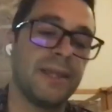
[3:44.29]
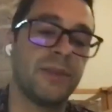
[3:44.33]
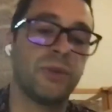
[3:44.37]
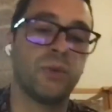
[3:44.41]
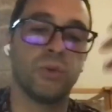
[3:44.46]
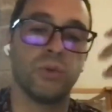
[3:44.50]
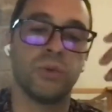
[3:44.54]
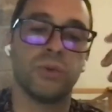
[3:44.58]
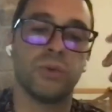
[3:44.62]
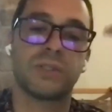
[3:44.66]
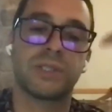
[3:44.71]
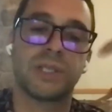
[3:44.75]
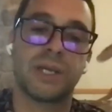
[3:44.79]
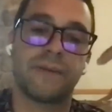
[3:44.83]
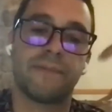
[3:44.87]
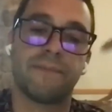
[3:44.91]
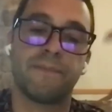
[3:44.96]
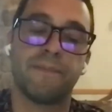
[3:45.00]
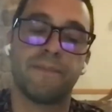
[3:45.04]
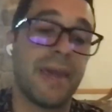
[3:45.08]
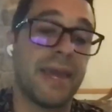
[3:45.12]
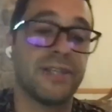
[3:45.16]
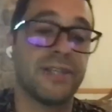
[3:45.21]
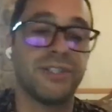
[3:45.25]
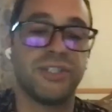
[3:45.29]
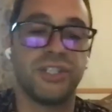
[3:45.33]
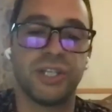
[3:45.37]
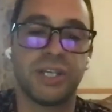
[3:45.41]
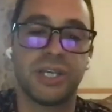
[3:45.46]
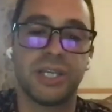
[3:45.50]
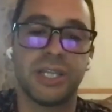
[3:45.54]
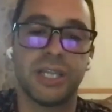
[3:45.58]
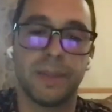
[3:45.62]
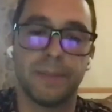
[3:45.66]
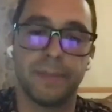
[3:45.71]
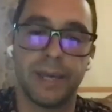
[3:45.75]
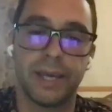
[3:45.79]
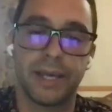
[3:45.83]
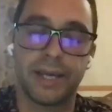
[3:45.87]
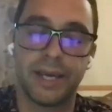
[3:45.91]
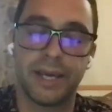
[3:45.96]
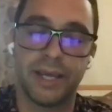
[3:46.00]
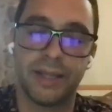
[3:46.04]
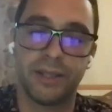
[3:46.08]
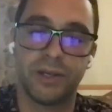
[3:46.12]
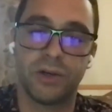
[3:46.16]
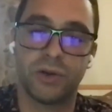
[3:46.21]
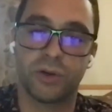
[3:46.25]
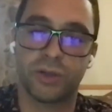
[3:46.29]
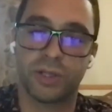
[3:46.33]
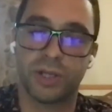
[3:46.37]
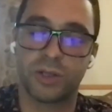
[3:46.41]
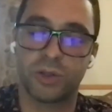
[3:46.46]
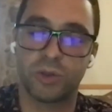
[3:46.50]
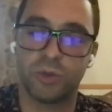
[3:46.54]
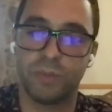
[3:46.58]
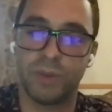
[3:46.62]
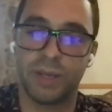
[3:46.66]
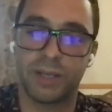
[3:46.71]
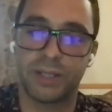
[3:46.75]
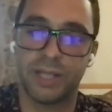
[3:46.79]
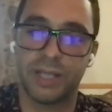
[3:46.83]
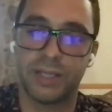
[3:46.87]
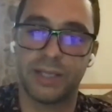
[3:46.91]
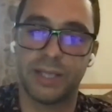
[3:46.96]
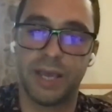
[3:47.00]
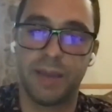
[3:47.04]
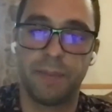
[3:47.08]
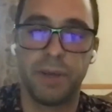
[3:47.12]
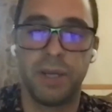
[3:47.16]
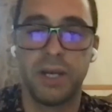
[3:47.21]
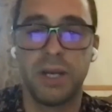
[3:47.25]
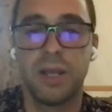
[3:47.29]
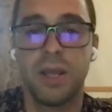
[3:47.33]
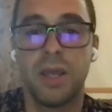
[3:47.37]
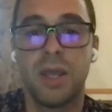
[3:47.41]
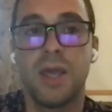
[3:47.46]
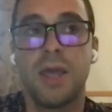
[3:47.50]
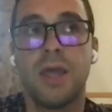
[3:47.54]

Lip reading: need to do some magic in the backend in order to make that happen.